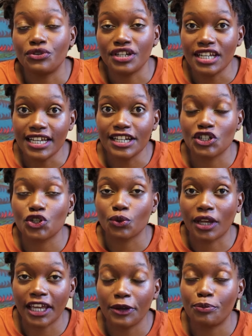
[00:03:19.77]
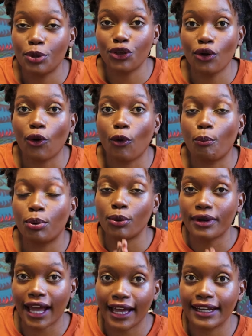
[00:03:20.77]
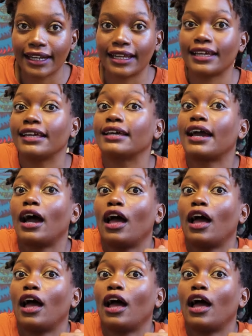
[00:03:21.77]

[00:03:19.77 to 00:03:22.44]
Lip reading: need to keep your punani